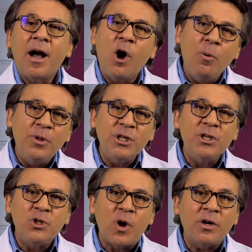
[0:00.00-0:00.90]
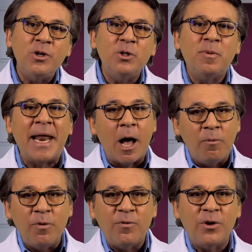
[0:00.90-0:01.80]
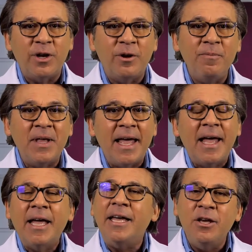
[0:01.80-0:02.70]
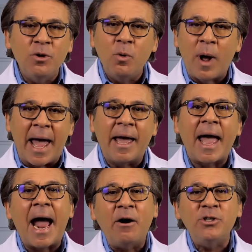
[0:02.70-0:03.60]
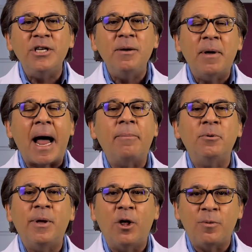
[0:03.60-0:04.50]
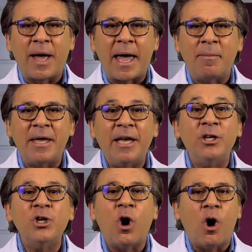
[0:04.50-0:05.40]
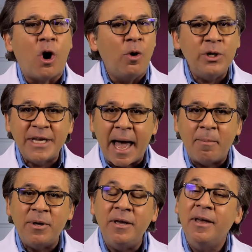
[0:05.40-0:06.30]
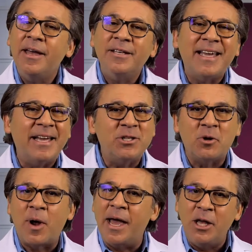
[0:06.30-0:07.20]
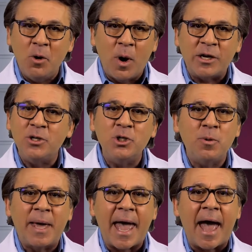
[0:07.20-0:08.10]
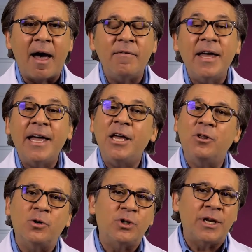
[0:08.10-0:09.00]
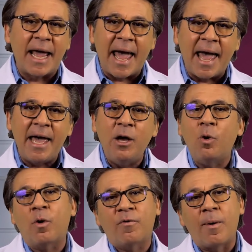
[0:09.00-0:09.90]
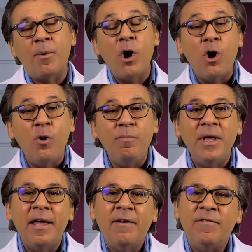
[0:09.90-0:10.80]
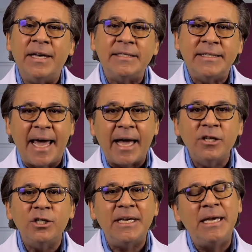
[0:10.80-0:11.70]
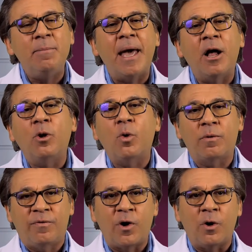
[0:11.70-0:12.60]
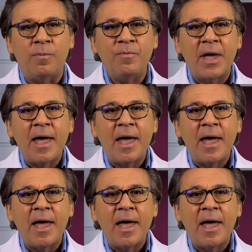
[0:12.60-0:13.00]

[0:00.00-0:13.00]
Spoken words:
I hope this instructional has been helpful for you. Either way, our team at Optimal Health Miami is always happy to answer any questions you may have, either today or from home, via text, email, or phone.